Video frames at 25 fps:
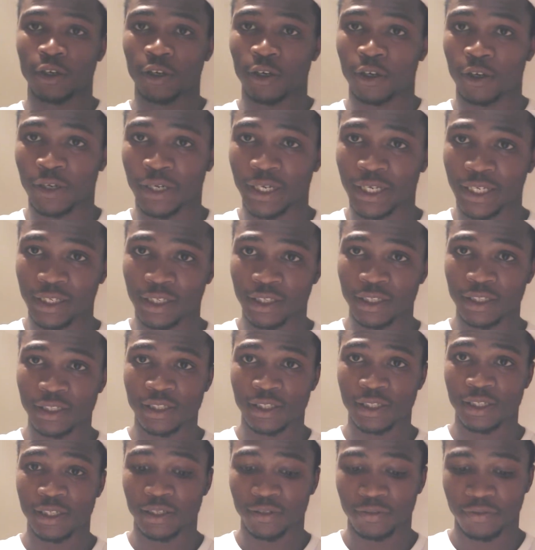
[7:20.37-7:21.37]
All that good
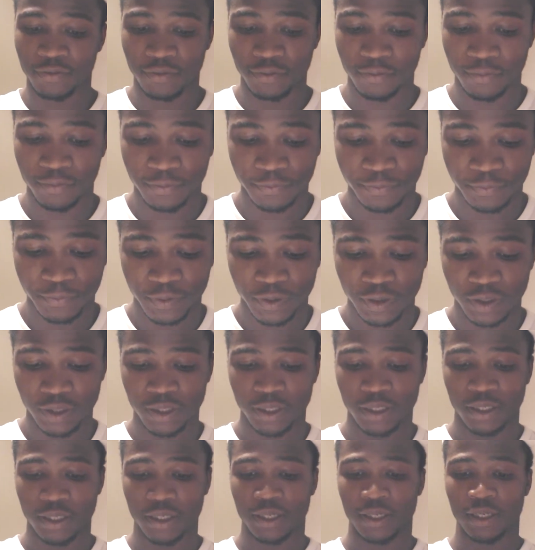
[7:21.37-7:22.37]
stuff.
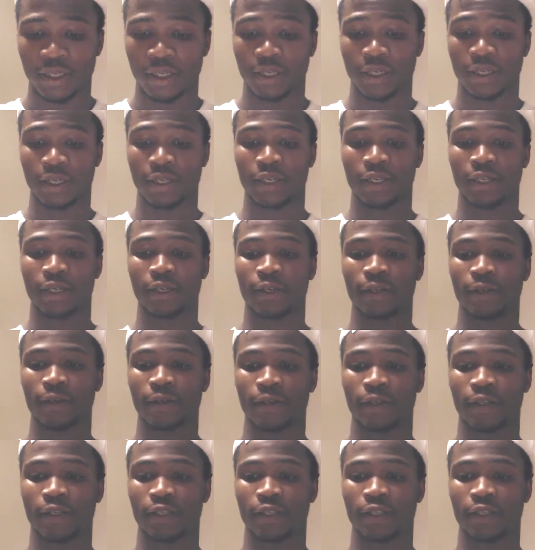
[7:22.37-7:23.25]
And